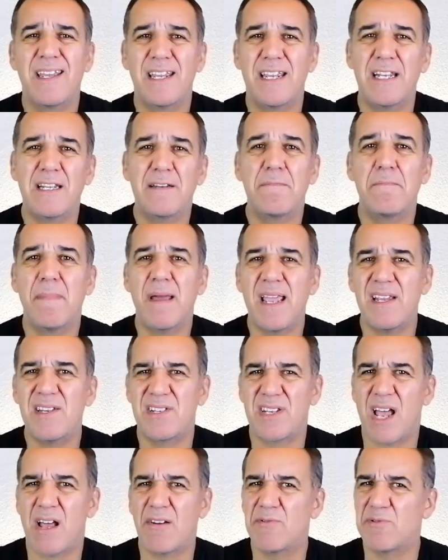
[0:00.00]
It may
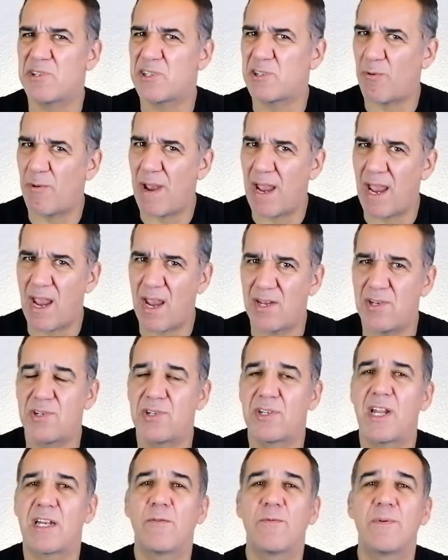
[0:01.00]
sound
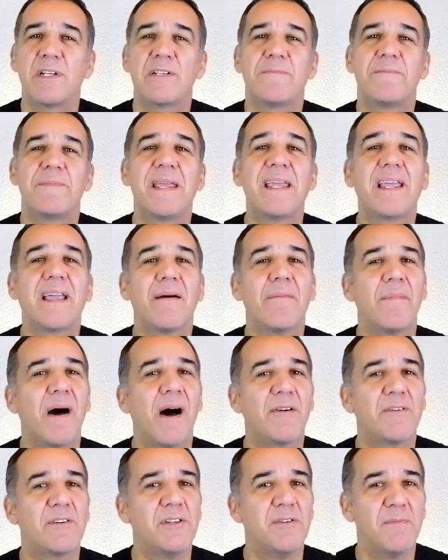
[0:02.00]
strange that we speak
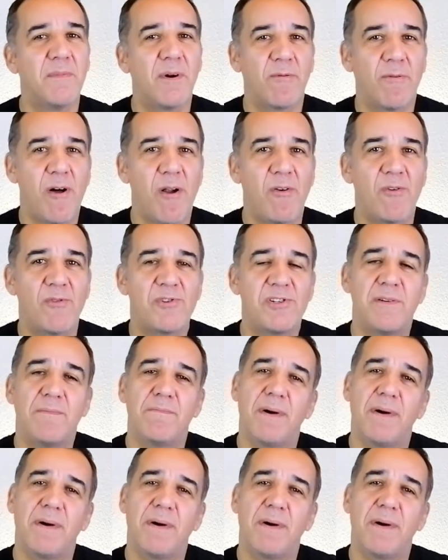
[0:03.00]
about numerology,